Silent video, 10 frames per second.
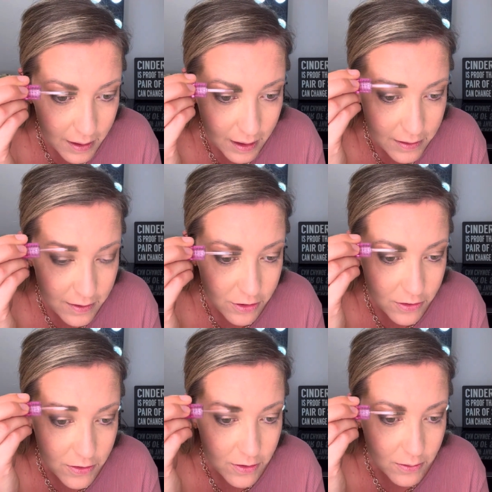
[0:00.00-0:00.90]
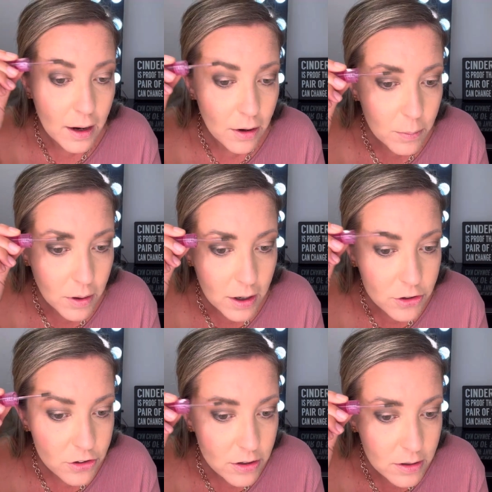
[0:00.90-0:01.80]
like to just do
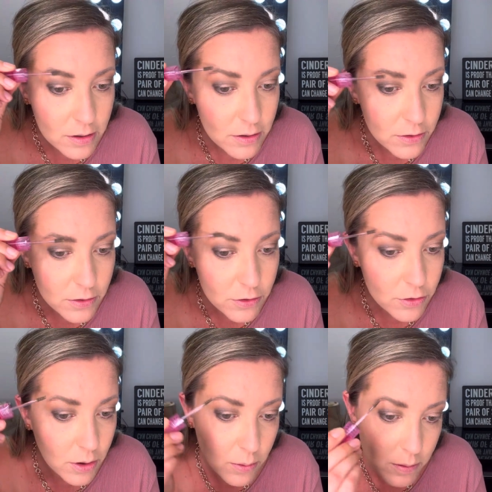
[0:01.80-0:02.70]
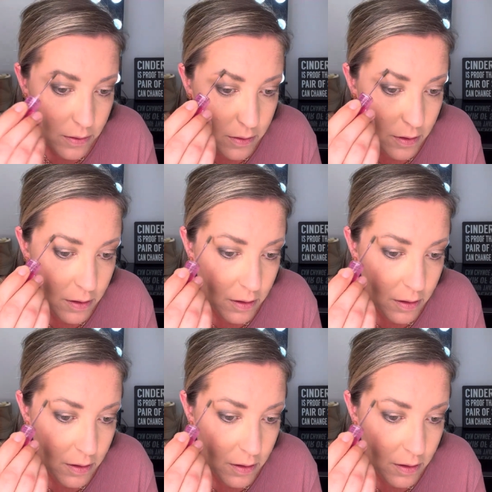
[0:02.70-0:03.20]
airbrush strokes.